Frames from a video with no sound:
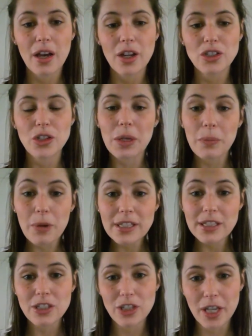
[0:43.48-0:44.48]
do an
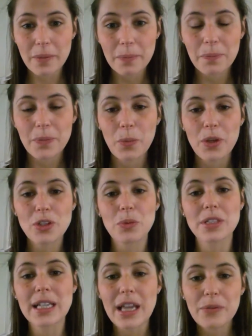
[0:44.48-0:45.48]
apprenticeship, which
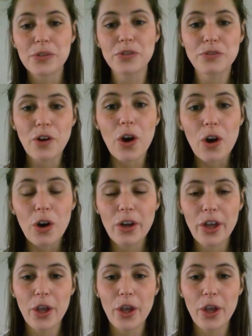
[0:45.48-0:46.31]
was a level 4